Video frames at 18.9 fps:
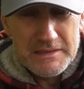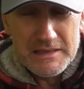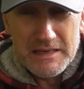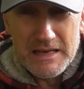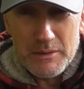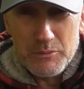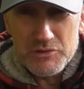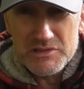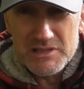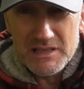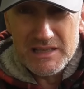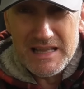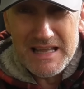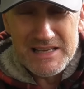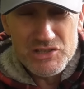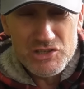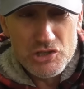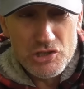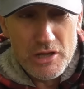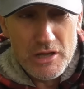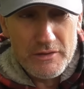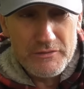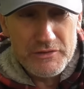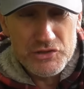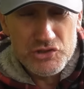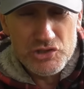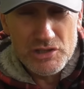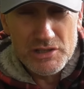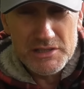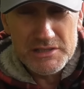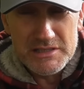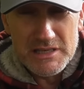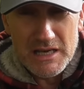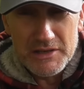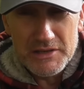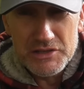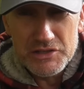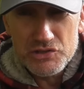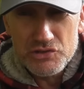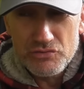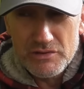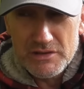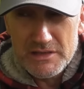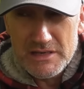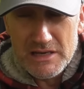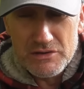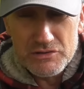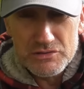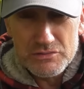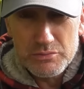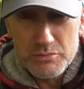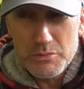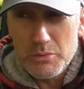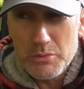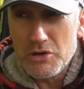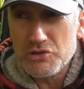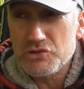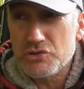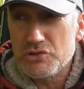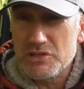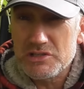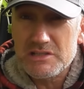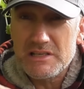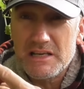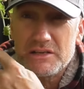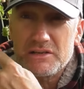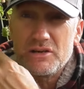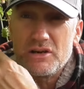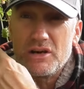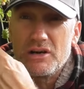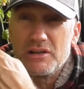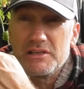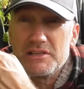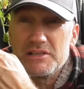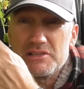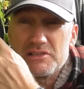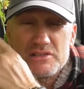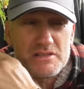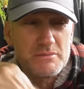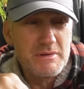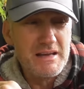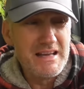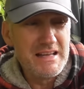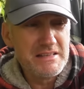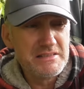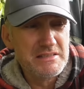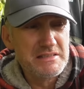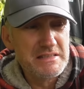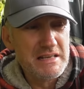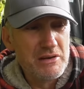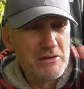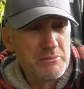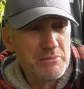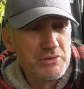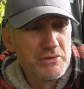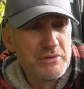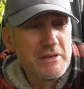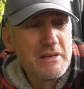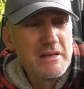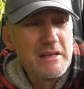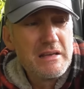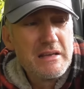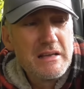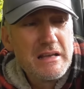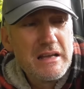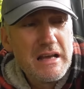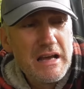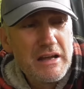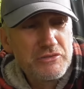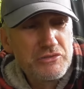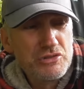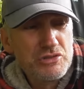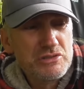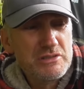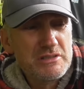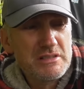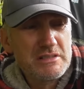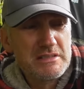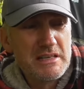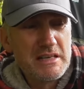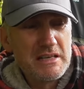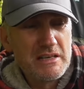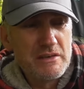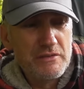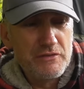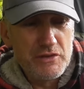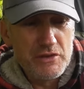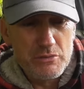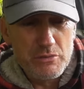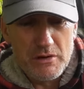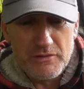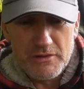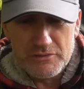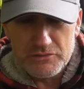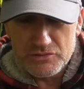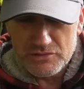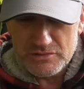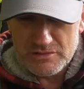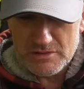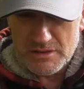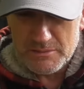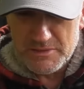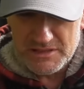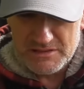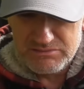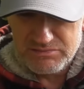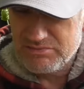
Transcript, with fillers: yeah, that was the last lot of the chilies out of this greenhouse. We was going to take all these tomatoes out, but I just to take a few off. I just, I mean,